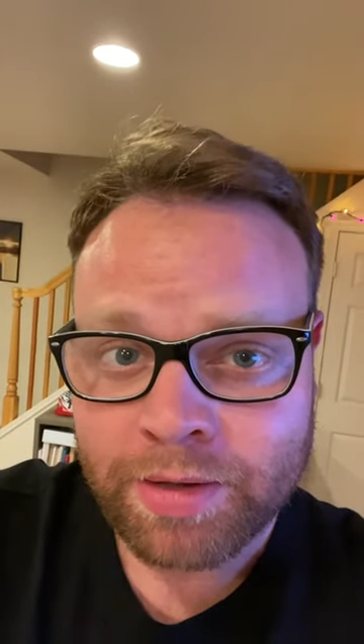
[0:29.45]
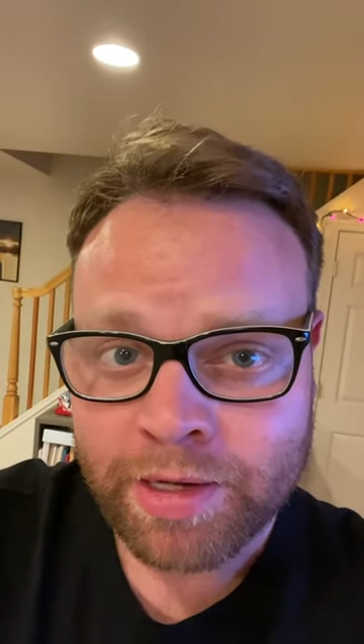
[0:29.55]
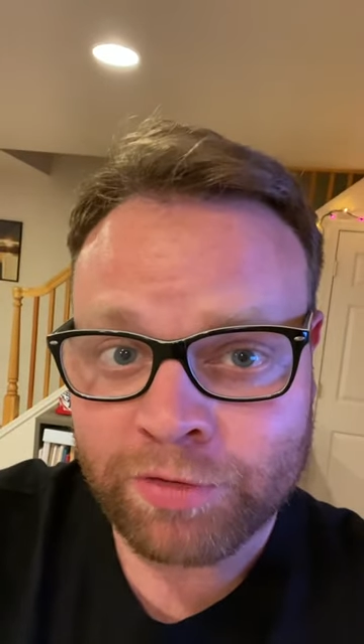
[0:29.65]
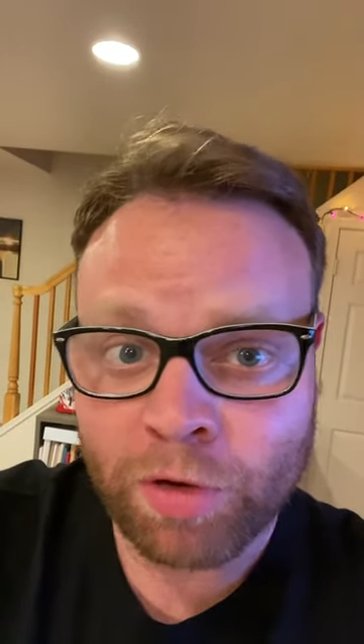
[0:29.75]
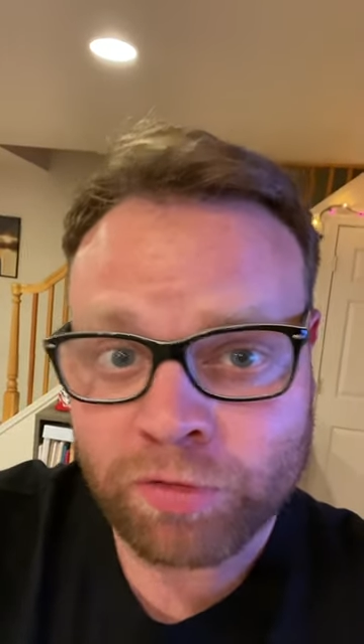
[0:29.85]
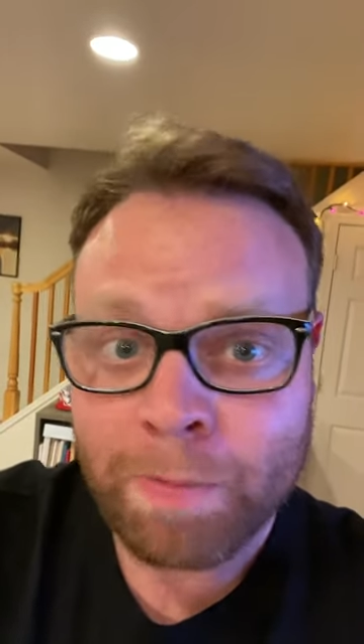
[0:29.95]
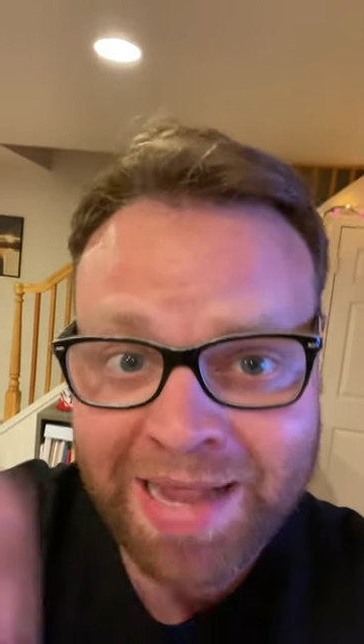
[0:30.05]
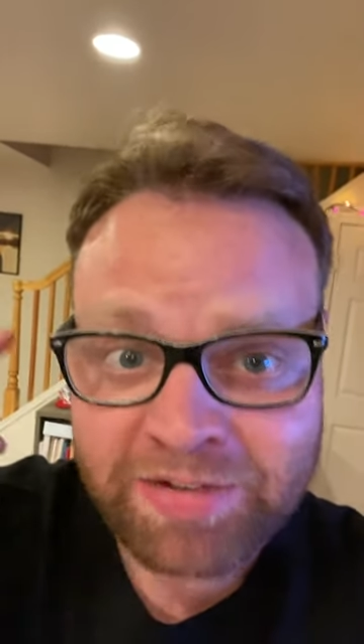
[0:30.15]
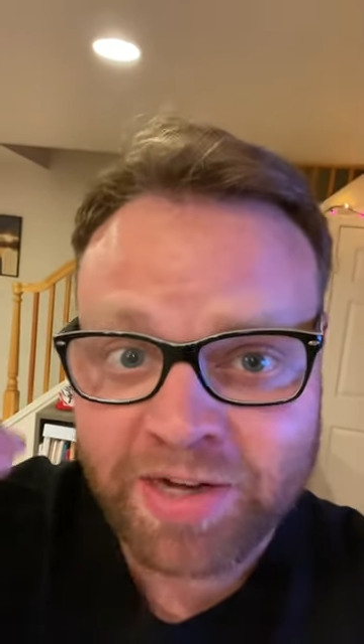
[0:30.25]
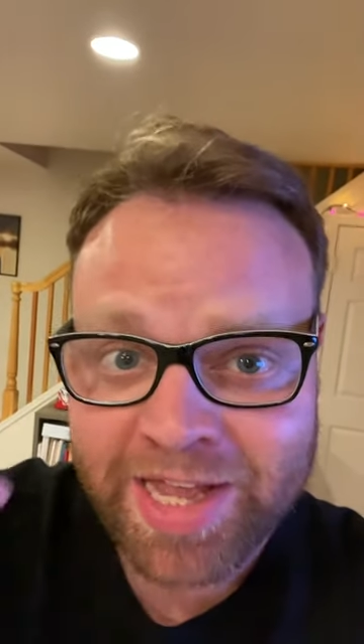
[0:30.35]
He's also
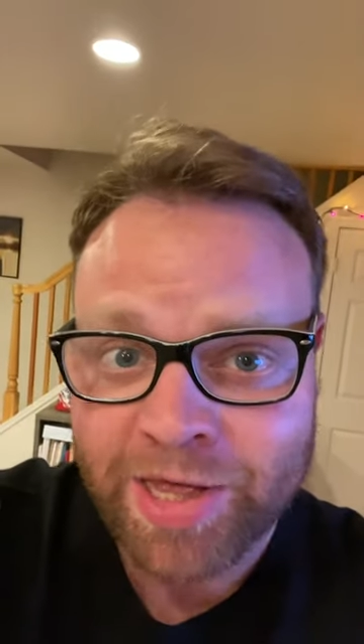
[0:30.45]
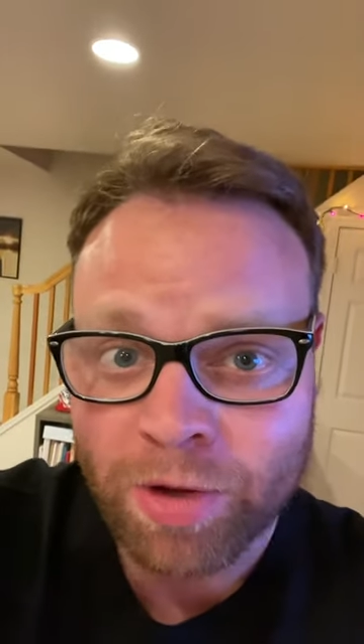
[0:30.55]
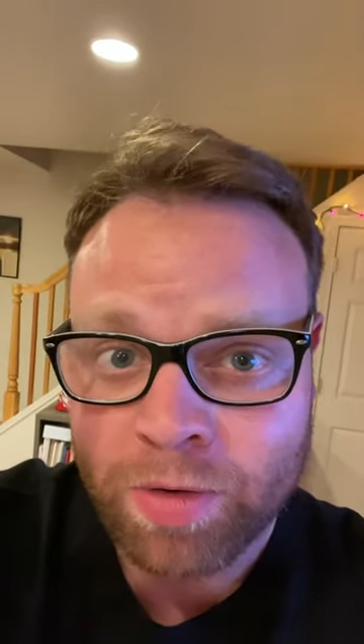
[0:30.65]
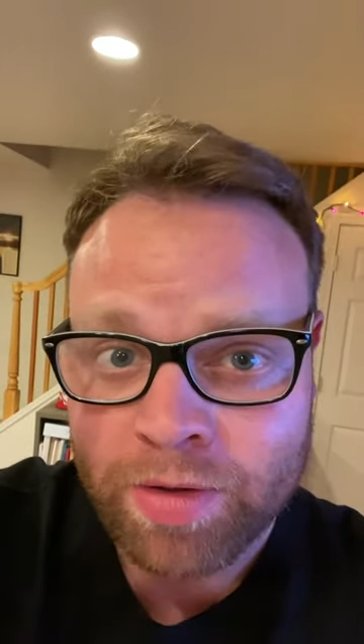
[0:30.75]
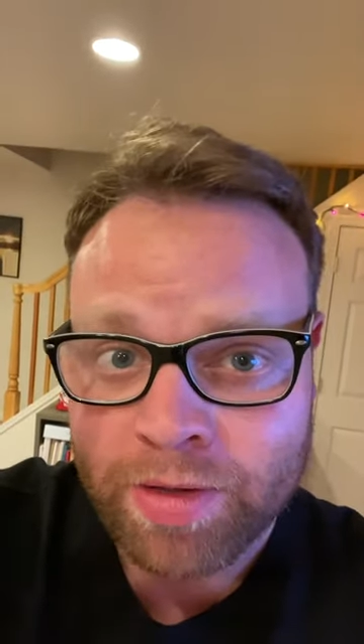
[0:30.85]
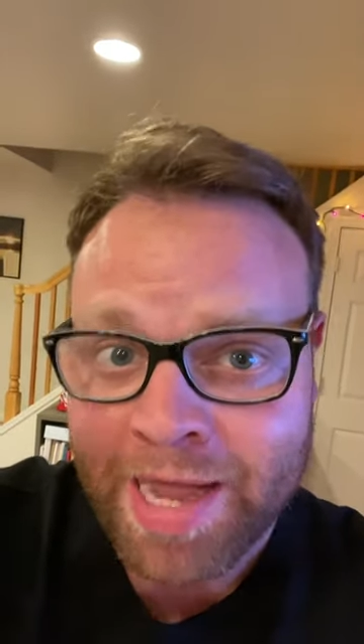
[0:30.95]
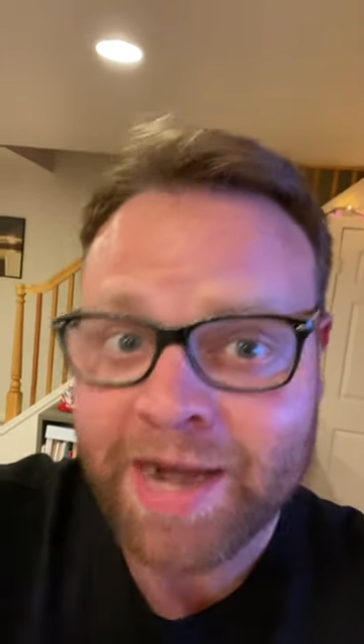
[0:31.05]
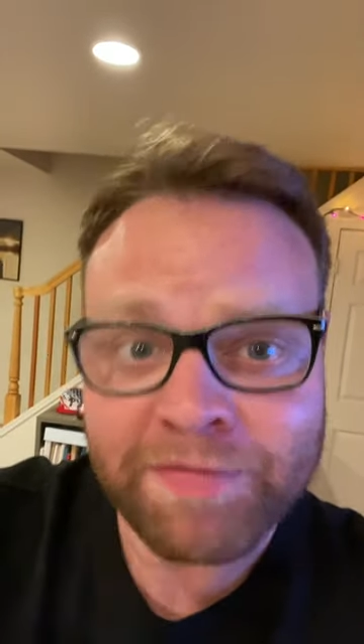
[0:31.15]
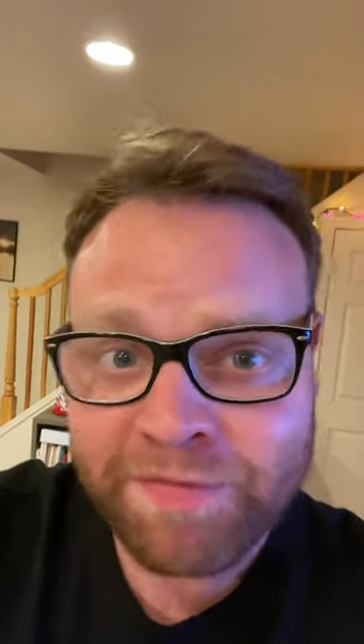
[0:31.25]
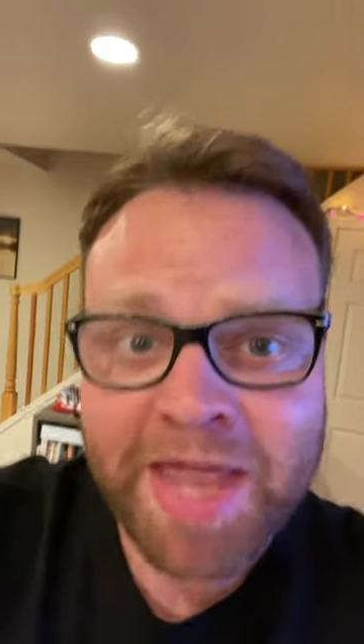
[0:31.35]
mentally ill and a
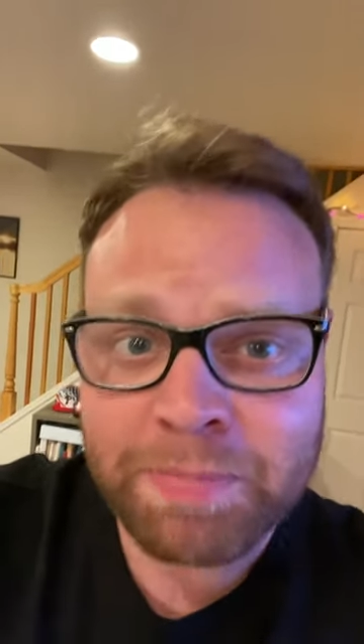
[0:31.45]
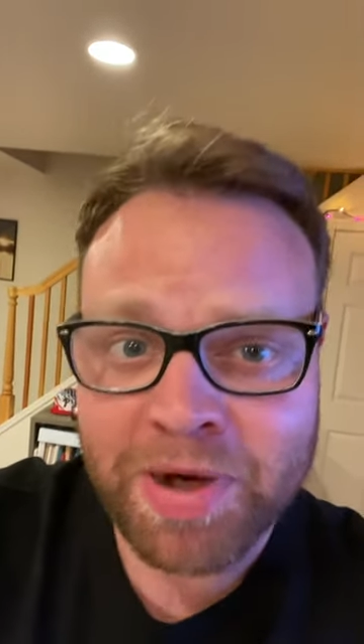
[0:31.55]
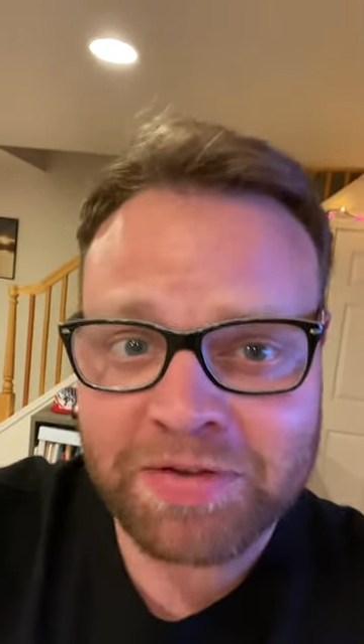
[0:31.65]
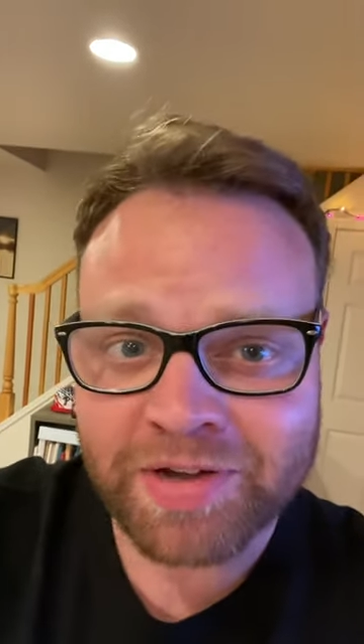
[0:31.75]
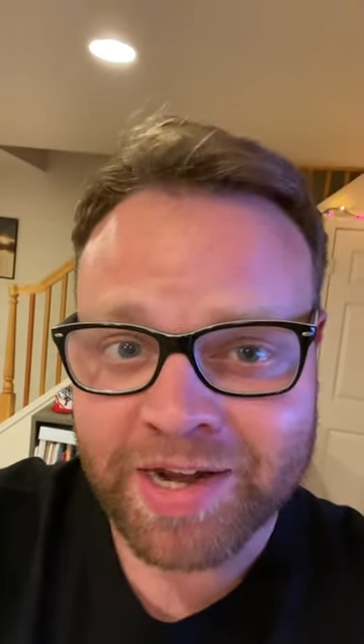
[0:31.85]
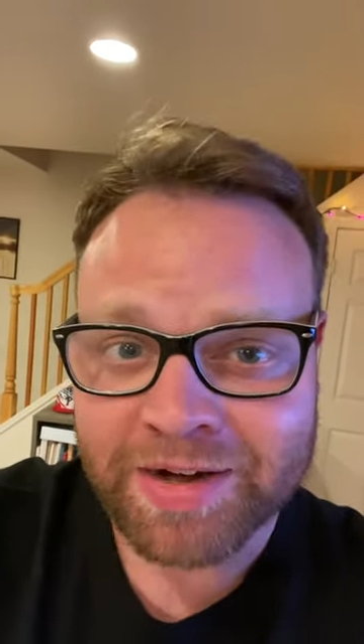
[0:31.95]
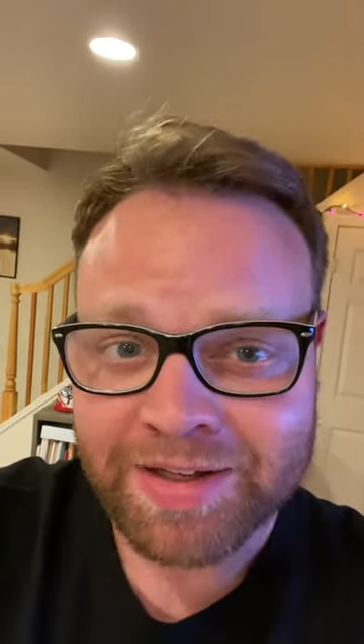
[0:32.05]
fake president.